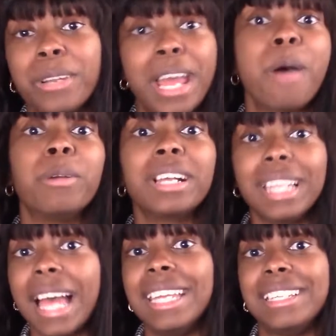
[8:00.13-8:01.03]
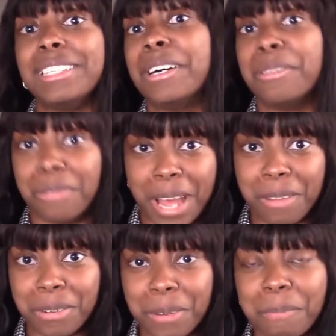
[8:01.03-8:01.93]
an hour client on
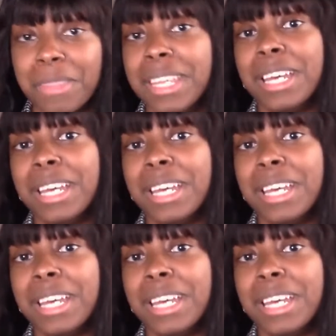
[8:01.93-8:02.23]
Fiverr,